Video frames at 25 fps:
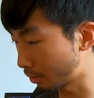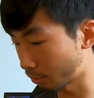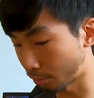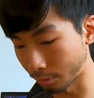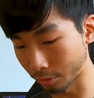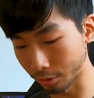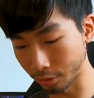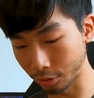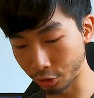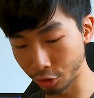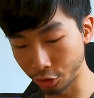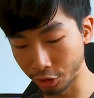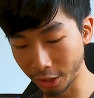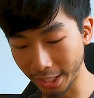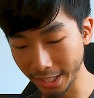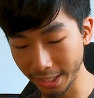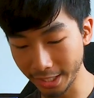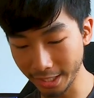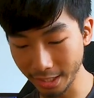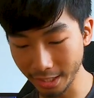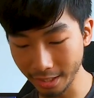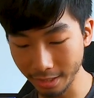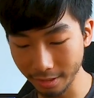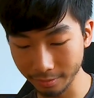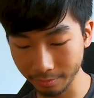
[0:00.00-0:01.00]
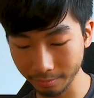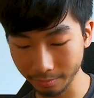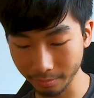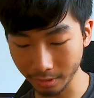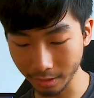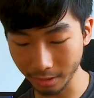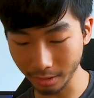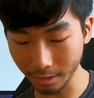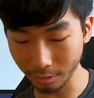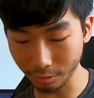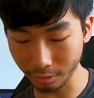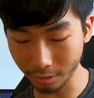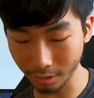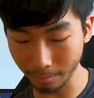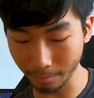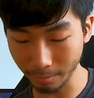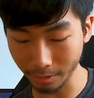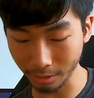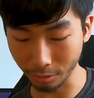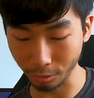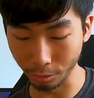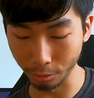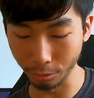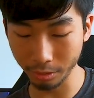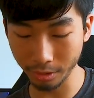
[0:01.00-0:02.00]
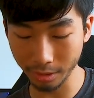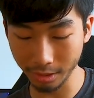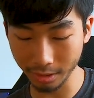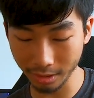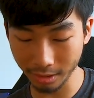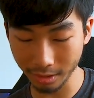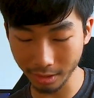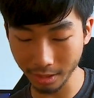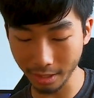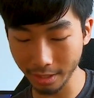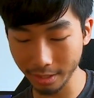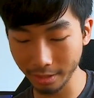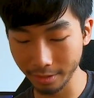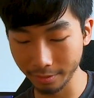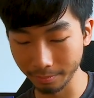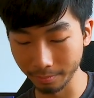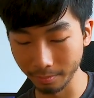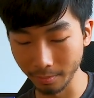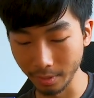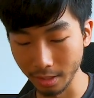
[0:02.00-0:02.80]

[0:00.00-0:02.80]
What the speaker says: was shaky. There's something loose inside.